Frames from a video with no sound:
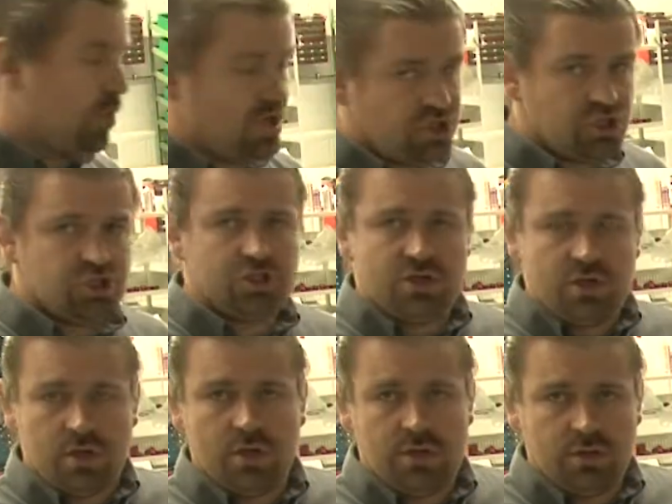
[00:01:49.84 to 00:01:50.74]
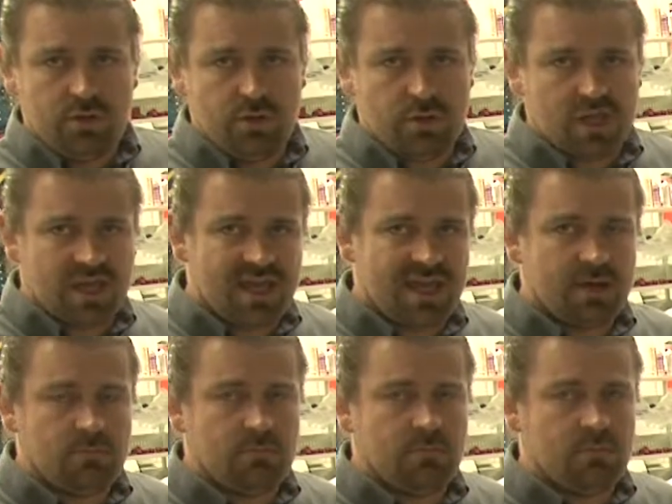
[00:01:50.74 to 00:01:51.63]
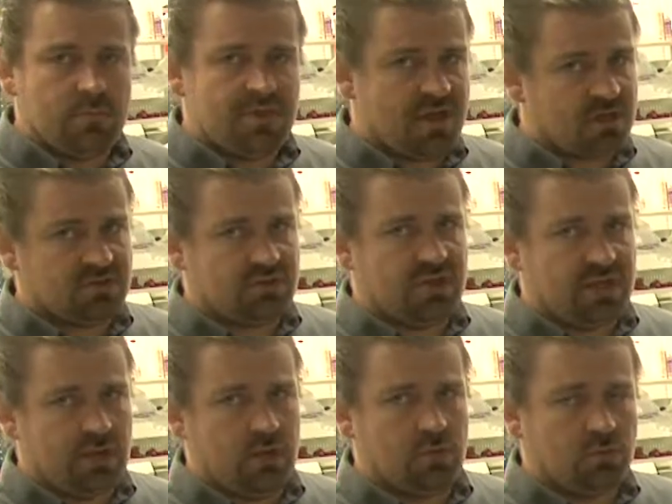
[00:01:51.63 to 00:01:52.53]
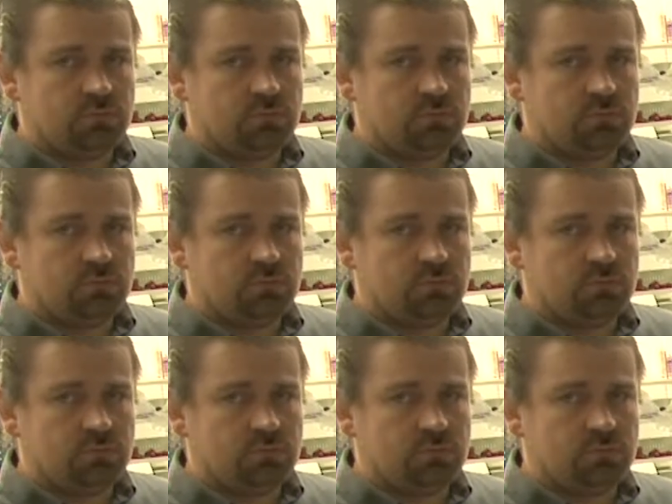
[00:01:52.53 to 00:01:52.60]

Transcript: winch you can get 1000 kilo.